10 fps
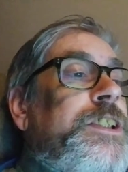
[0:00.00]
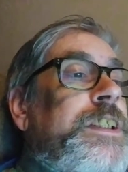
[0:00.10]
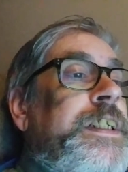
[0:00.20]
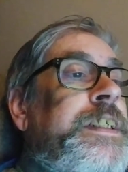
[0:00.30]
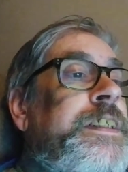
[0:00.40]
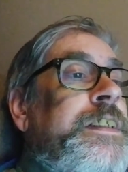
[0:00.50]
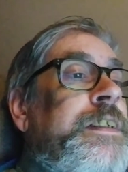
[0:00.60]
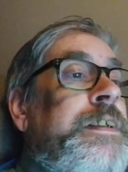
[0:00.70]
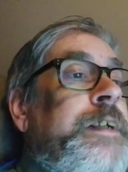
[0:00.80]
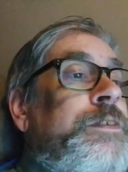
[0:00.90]
that
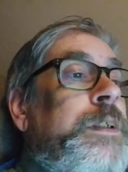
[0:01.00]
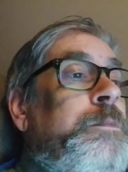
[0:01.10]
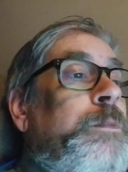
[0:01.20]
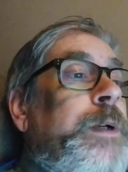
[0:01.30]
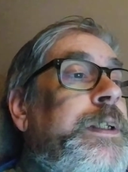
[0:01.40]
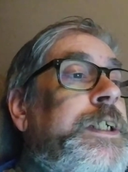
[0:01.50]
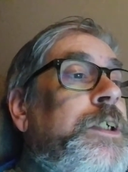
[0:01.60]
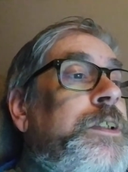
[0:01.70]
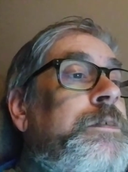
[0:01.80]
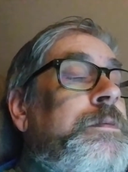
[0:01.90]
have some really
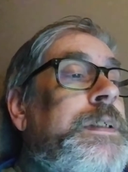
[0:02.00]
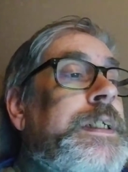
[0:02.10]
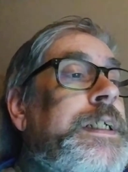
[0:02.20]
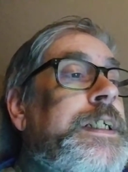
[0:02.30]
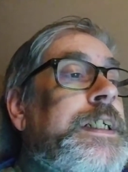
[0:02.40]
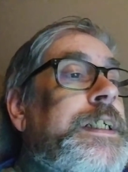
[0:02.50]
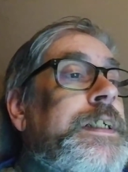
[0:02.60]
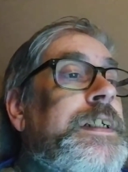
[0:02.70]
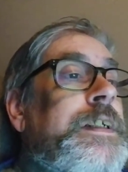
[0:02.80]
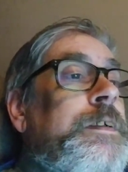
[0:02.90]
good
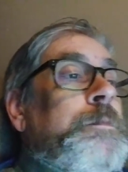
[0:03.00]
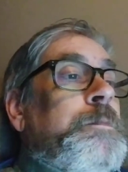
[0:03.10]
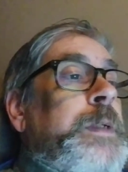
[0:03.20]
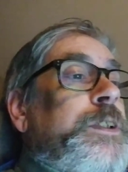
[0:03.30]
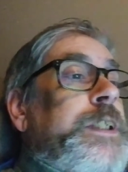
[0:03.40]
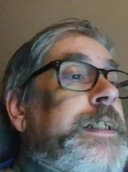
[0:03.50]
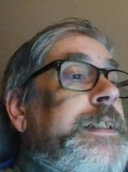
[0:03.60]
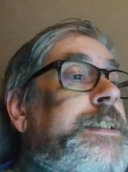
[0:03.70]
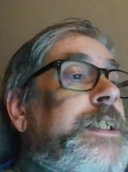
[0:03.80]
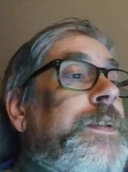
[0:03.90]
music, at
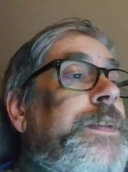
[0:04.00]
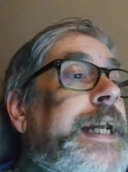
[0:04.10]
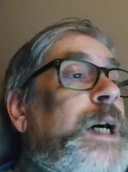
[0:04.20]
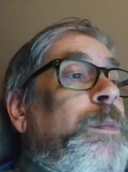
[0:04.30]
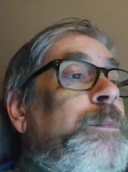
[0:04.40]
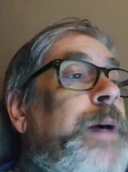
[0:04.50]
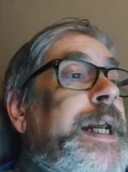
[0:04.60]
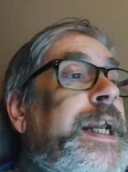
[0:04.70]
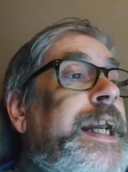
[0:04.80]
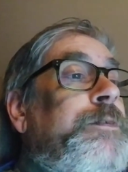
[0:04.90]
least on the album
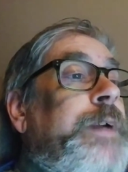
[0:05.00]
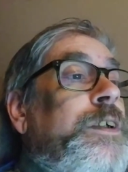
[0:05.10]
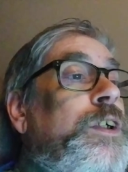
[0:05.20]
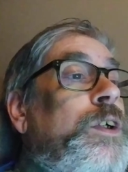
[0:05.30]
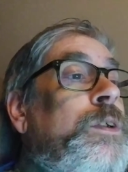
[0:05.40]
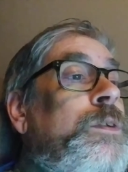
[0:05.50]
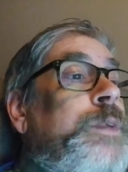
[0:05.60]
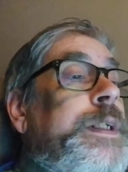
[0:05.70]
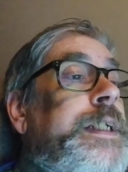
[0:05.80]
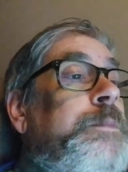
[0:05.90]
I have. I don't know if
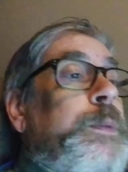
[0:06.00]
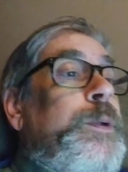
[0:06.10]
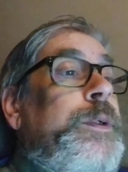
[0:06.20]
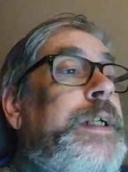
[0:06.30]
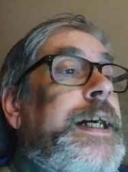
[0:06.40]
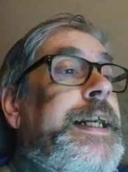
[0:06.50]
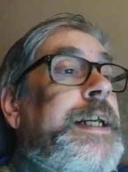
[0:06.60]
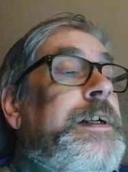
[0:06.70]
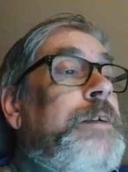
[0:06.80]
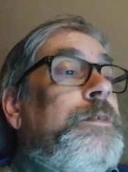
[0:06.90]
they did more or not. I
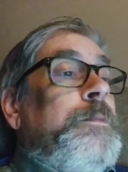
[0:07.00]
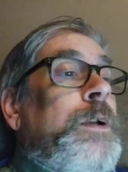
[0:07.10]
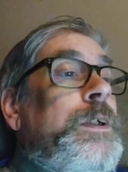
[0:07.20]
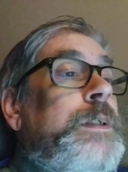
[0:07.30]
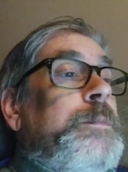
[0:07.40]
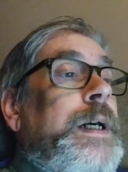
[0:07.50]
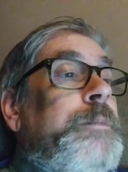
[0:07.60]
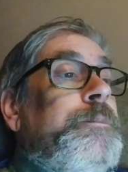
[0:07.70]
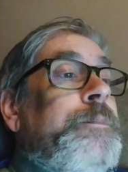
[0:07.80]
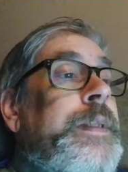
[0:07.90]
never looked them up.